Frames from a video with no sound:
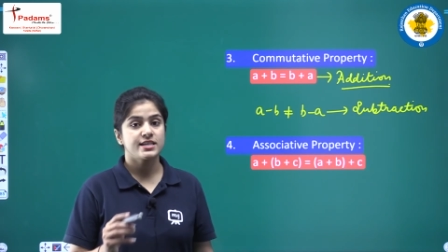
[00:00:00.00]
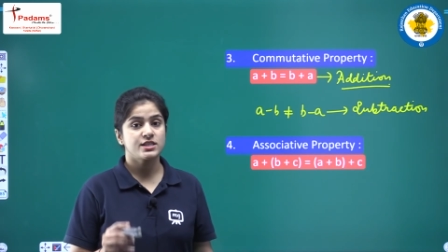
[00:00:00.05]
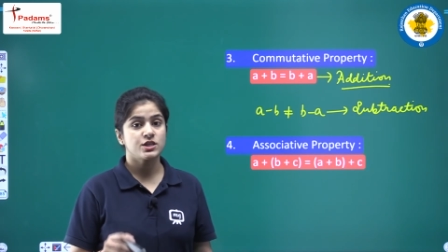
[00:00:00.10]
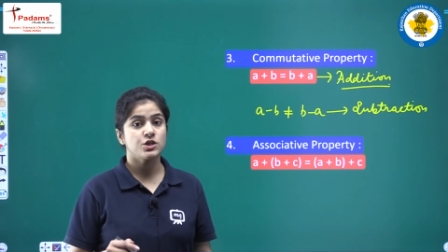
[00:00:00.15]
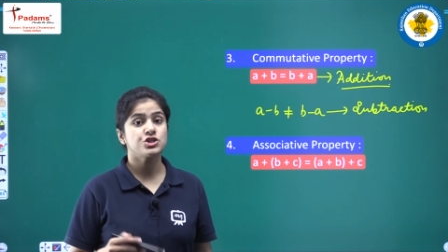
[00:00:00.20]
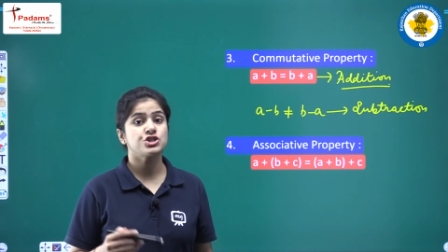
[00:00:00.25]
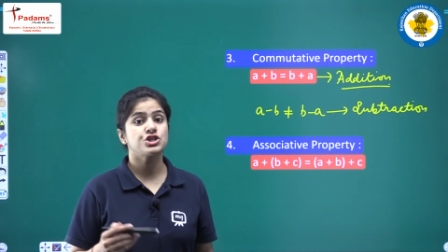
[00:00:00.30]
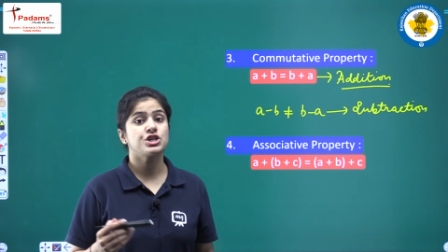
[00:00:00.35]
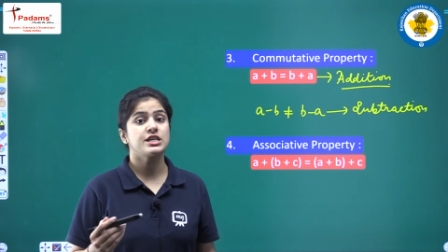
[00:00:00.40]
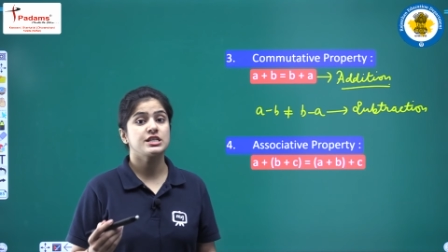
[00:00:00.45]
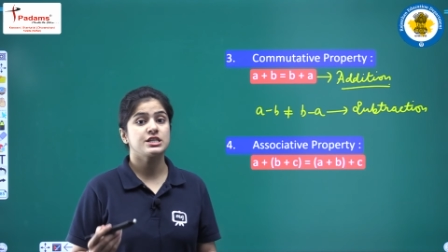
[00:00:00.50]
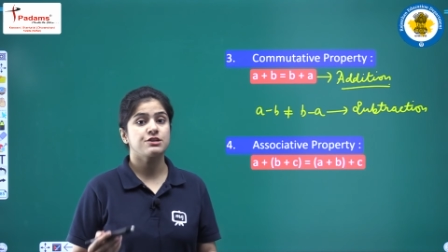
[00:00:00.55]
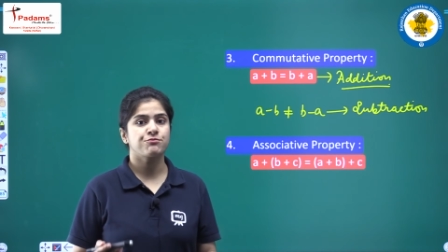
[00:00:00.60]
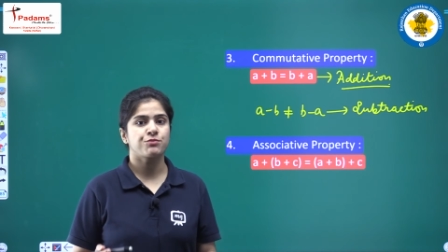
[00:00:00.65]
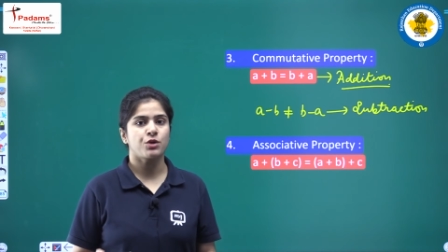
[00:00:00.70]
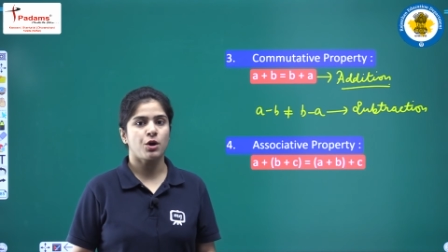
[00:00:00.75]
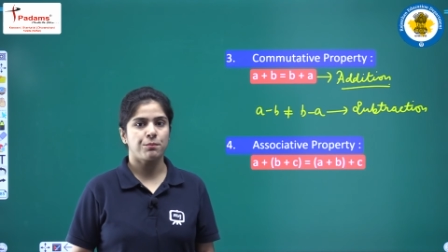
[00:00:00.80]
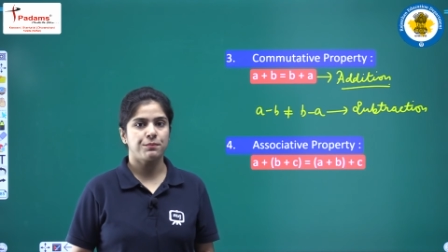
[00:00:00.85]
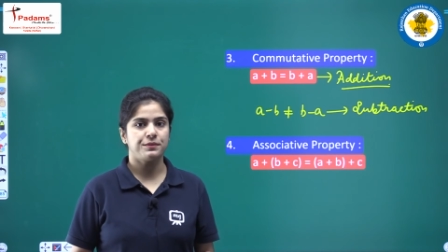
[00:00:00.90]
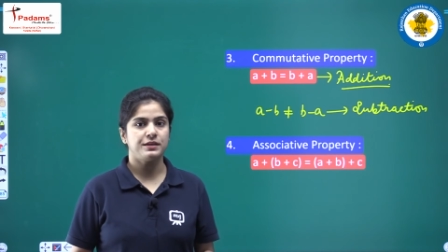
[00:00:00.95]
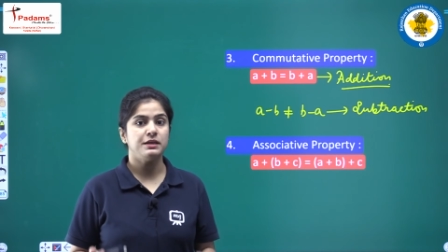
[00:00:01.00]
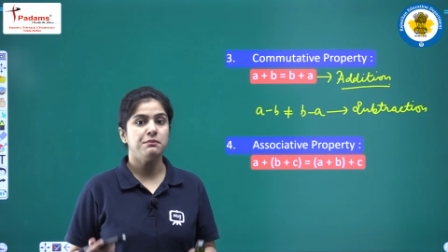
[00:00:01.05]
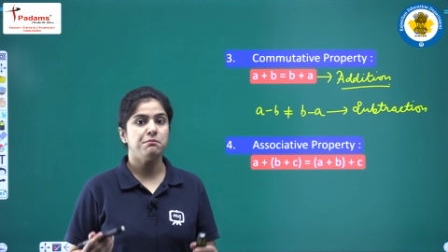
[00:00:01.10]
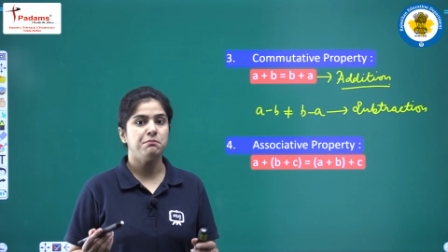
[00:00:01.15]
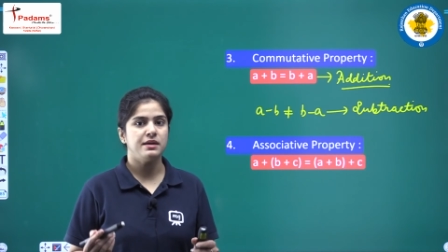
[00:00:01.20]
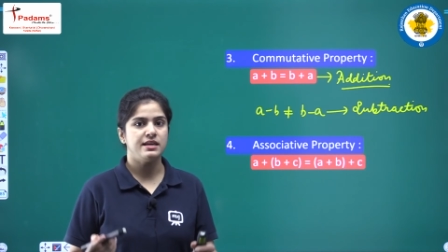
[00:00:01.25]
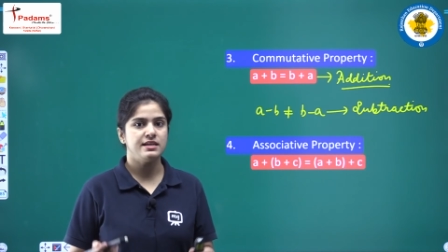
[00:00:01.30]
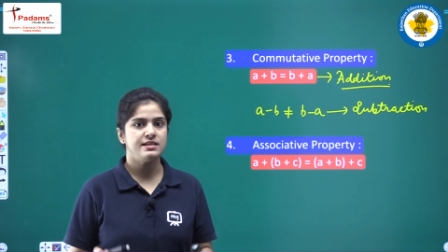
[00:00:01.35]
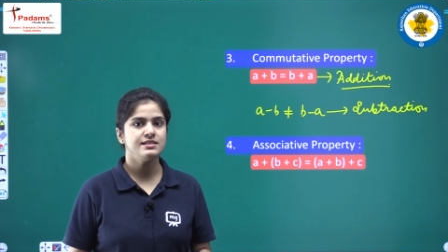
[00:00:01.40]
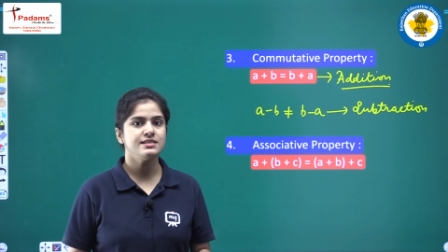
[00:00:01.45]
Associative property
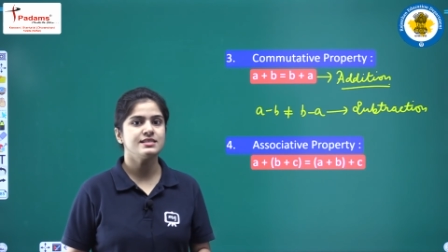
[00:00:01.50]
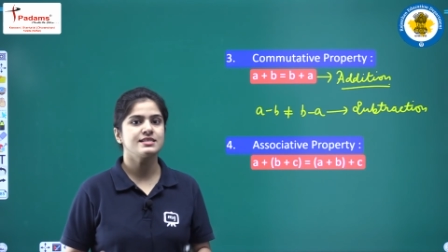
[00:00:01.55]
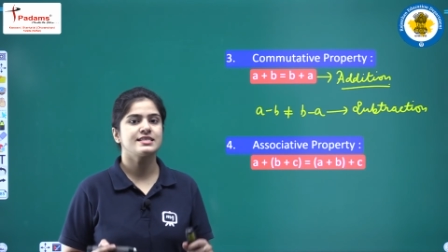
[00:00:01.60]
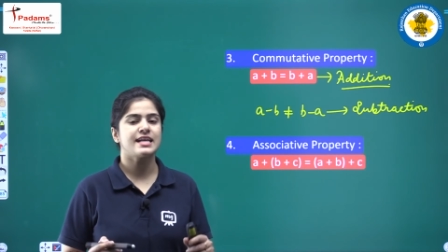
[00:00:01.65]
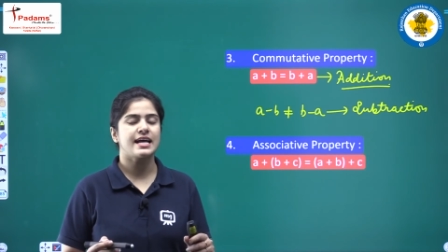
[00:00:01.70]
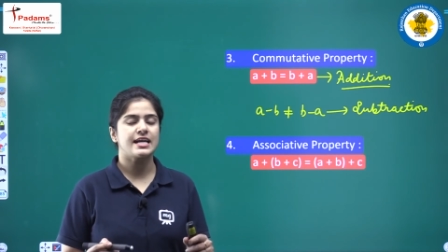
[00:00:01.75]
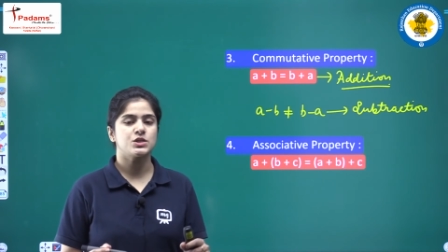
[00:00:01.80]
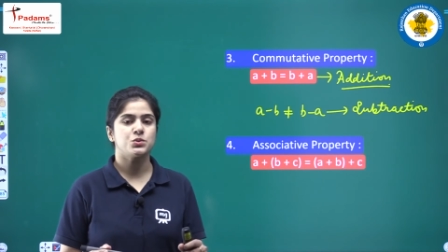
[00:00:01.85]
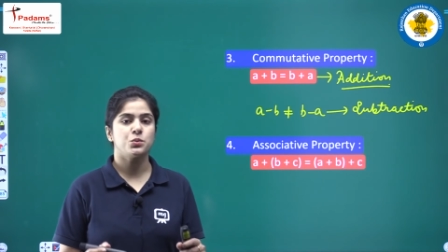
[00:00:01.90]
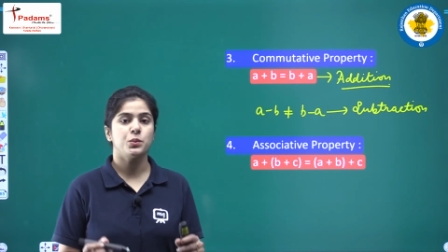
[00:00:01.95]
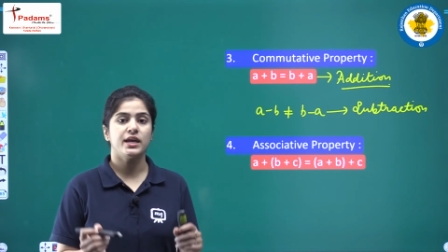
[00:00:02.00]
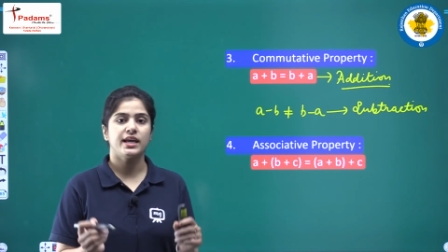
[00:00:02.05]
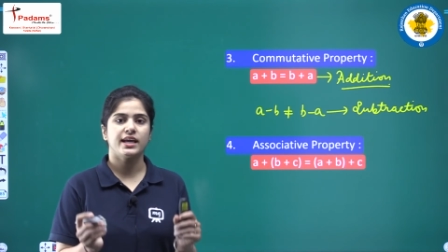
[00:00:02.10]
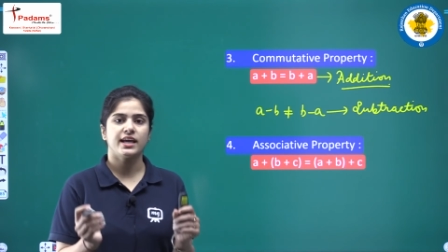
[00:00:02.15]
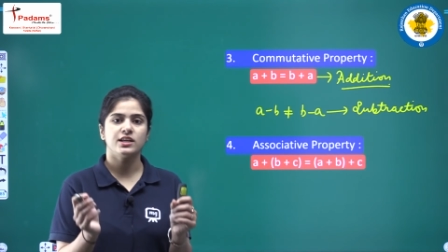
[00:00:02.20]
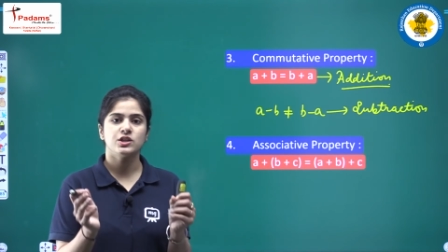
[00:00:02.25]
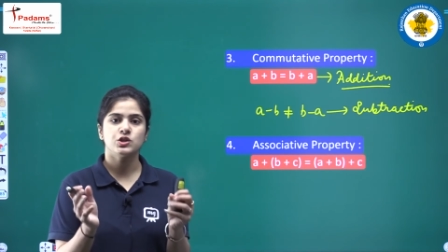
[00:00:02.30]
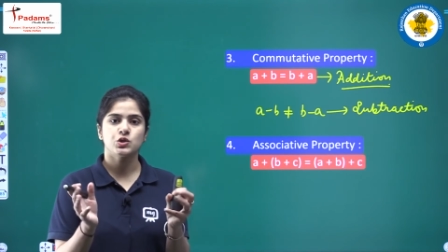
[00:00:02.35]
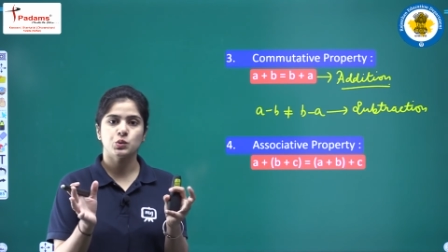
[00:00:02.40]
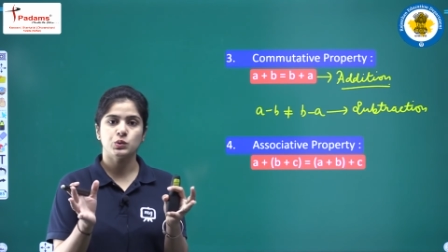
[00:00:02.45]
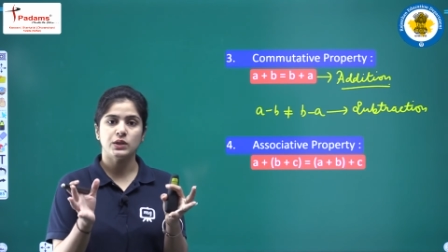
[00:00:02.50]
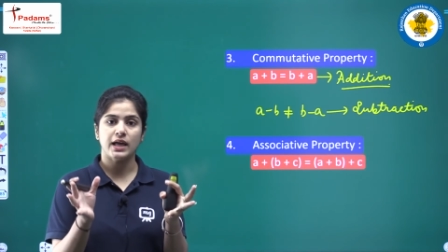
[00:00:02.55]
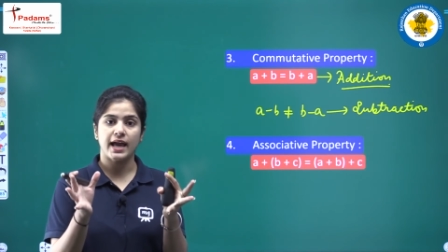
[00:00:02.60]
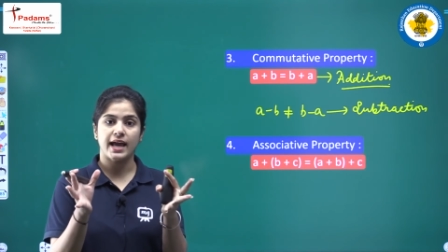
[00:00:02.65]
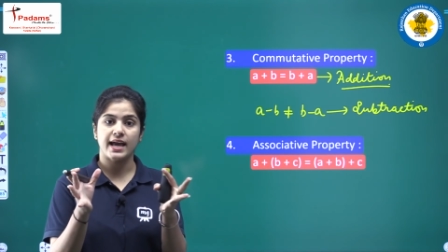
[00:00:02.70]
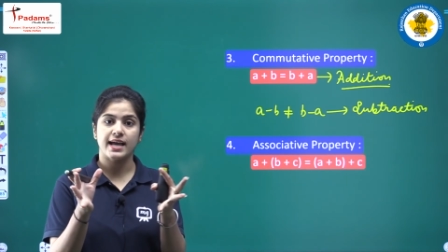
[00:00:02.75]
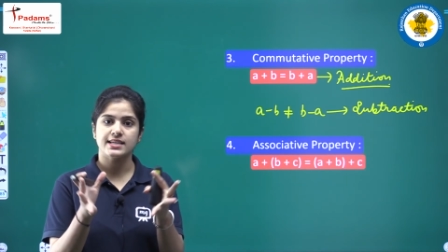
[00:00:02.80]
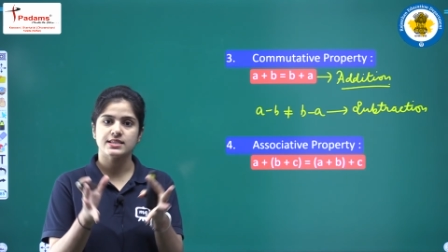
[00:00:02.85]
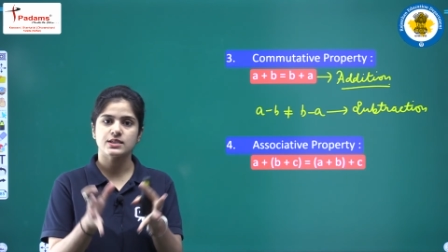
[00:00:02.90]
means that we can do the